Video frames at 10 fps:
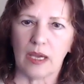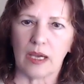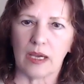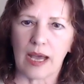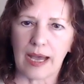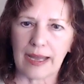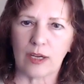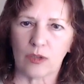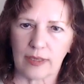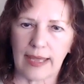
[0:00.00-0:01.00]
a
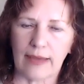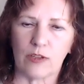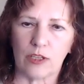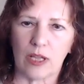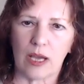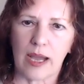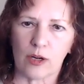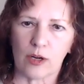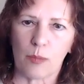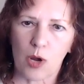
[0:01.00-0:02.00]
higher level, a
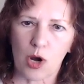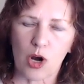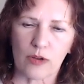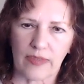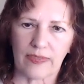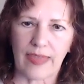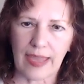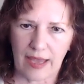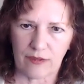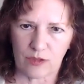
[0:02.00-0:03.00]
higher bar that they
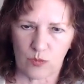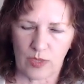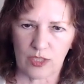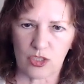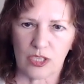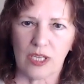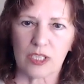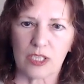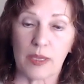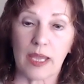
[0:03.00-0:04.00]
have to reach
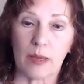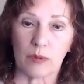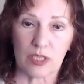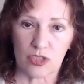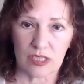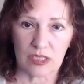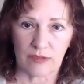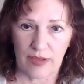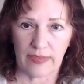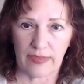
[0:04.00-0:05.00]
to be able to
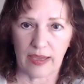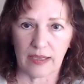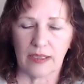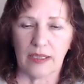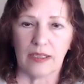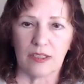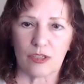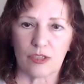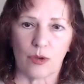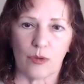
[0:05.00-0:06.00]
justify that.
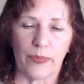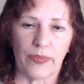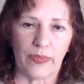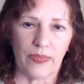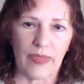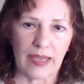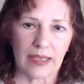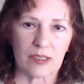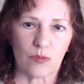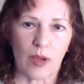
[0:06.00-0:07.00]
So
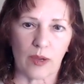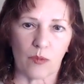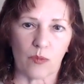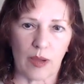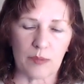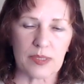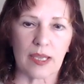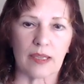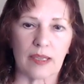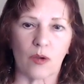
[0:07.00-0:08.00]
that's why I'm
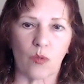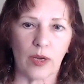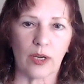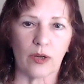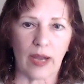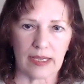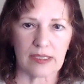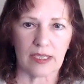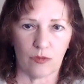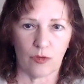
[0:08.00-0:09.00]
saying that we're
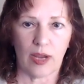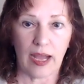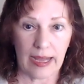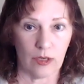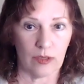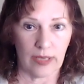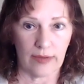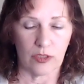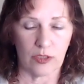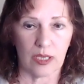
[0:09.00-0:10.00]
asking for a higher
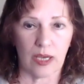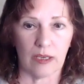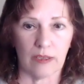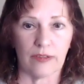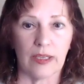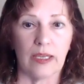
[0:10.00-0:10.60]
level of